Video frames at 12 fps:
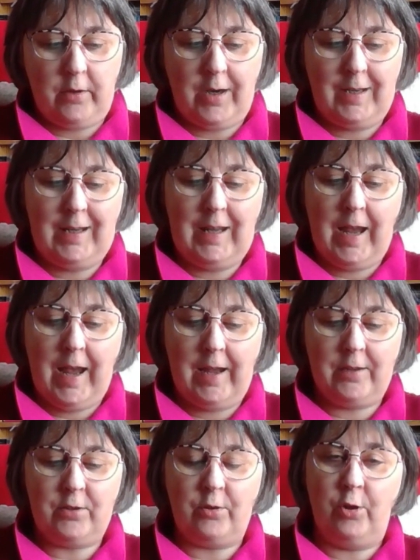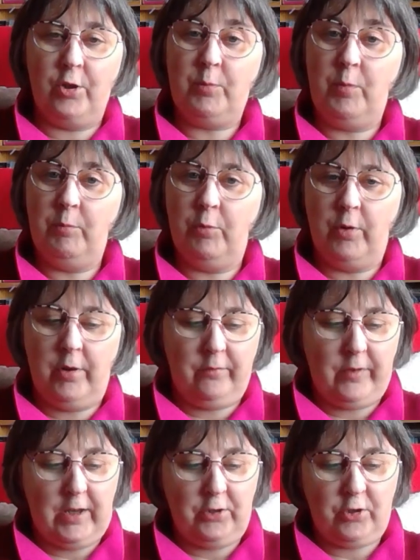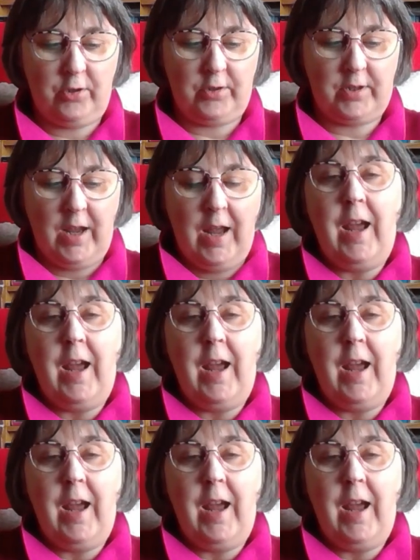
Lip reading: and he eggs her on to be more adventurous,